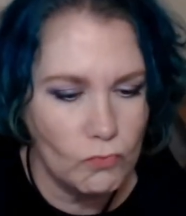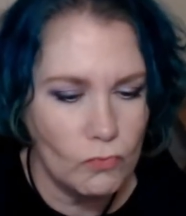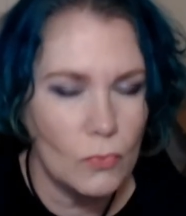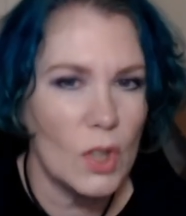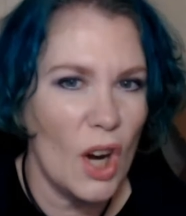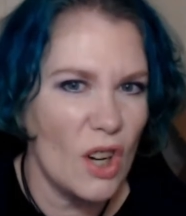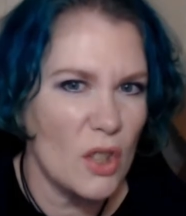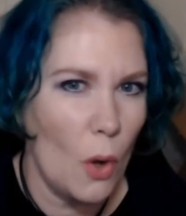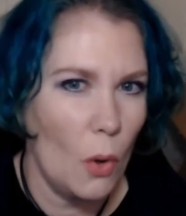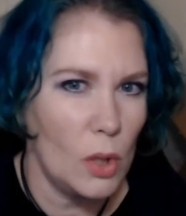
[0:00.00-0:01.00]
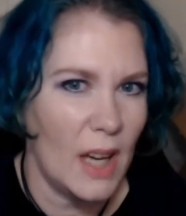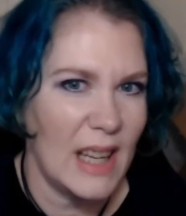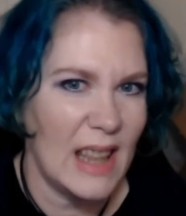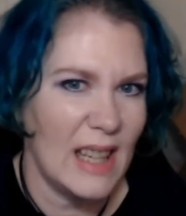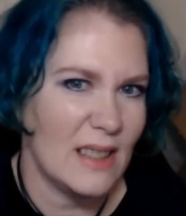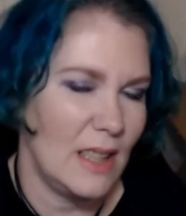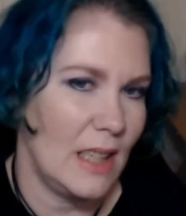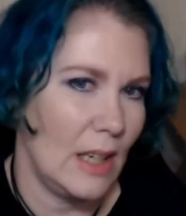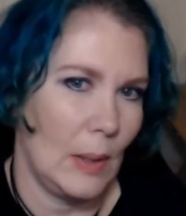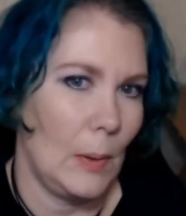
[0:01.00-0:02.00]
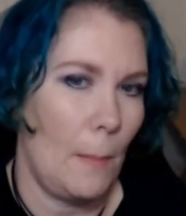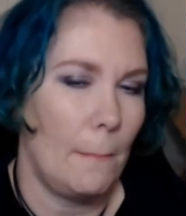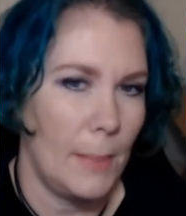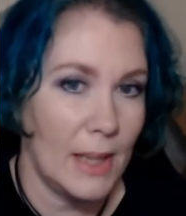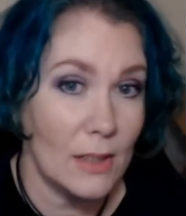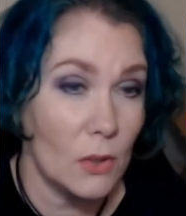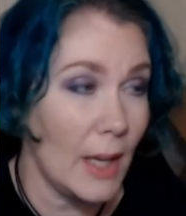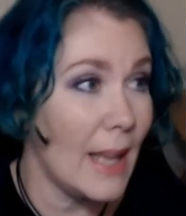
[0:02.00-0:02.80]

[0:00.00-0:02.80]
there aren't a whole lot of things in here, but that's okay.